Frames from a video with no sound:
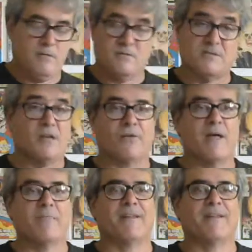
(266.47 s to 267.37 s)
It's not going
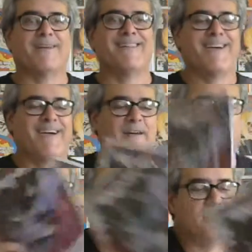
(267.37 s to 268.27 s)
to happen again.
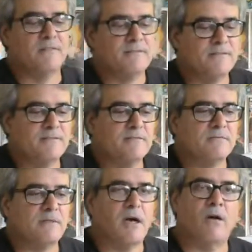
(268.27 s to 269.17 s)
Uh,
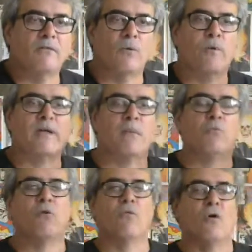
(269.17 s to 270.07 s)
now the wind can
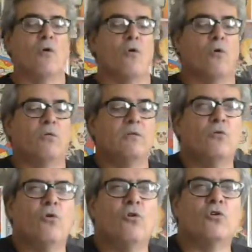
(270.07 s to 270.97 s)
blow
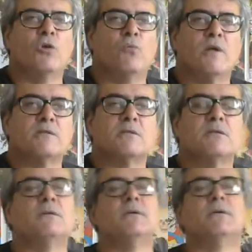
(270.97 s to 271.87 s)
all, all he wants.